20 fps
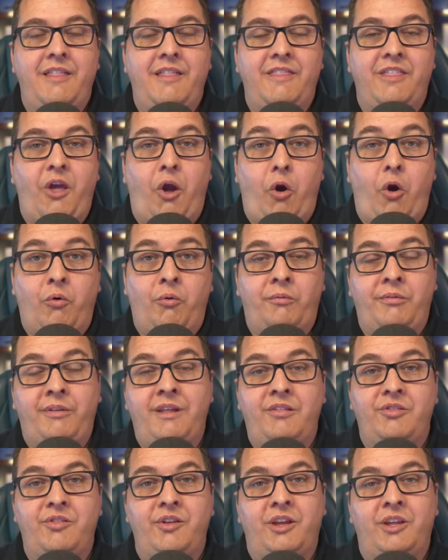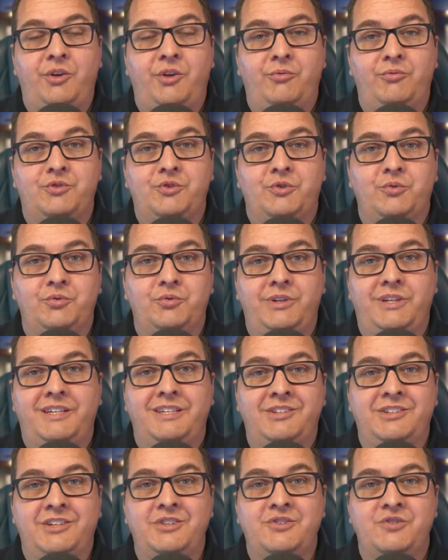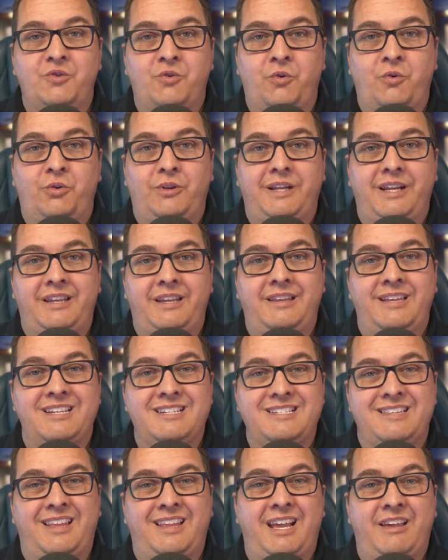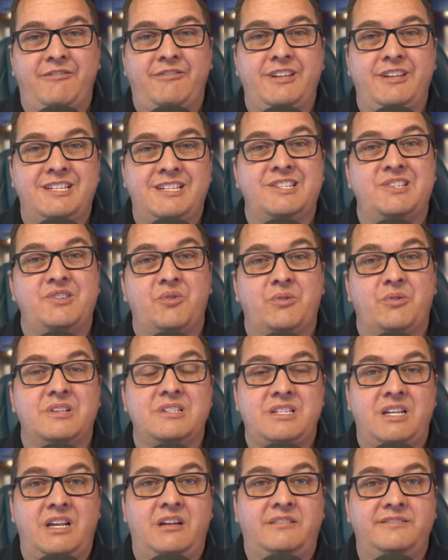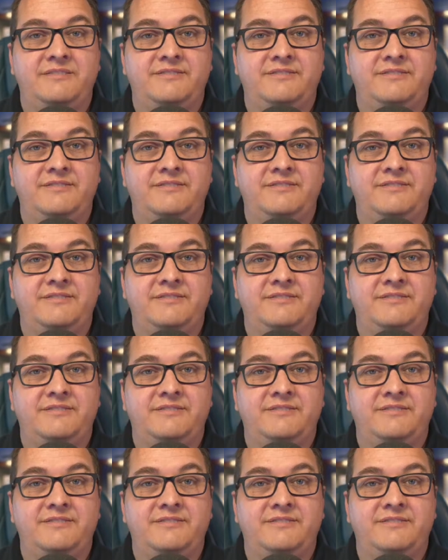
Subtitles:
The only thing you truly can control in this life is yourself.